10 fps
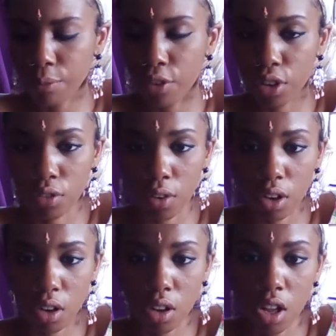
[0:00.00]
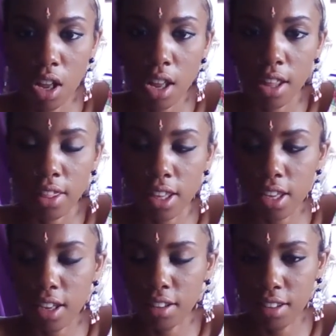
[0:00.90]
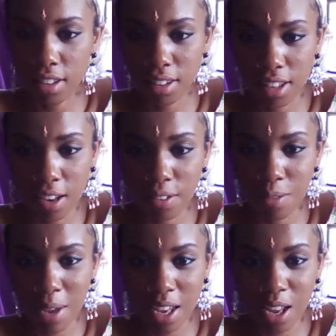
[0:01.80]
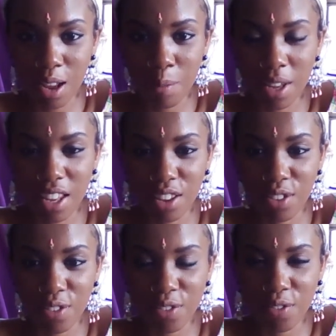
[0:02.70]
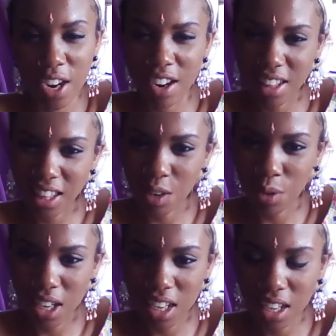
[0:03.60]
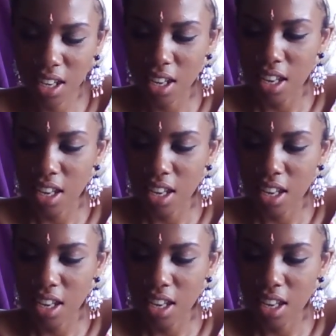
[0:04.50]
First of all, the consistency of this makeup is very liquidy.